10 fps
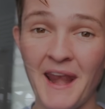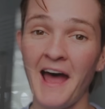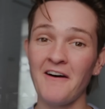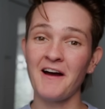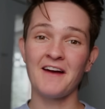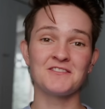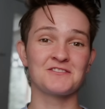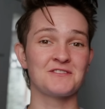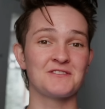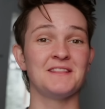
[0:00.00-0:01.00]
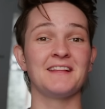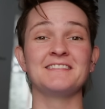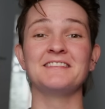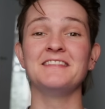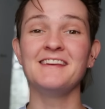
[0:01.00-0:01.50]
now I have a screen that's
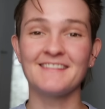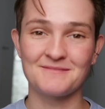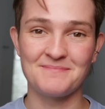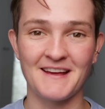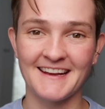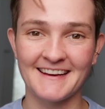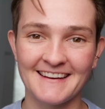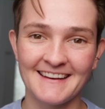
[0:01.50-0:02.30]
this big.